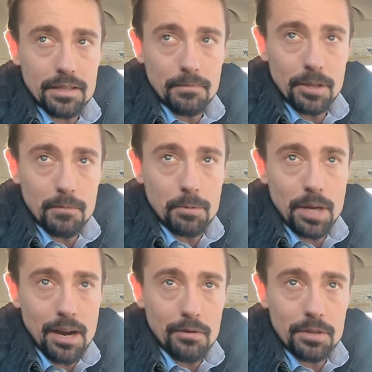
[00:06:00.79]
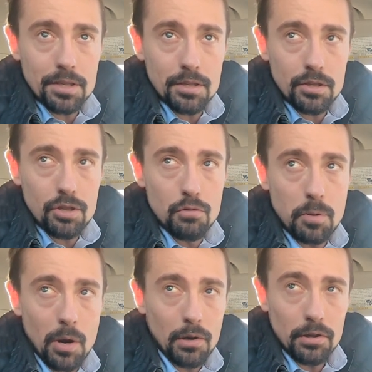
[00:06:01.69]
I'm going to put out two
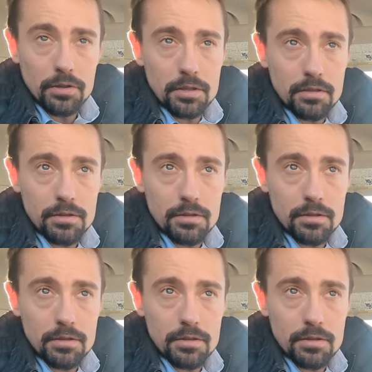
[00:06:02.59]
parters.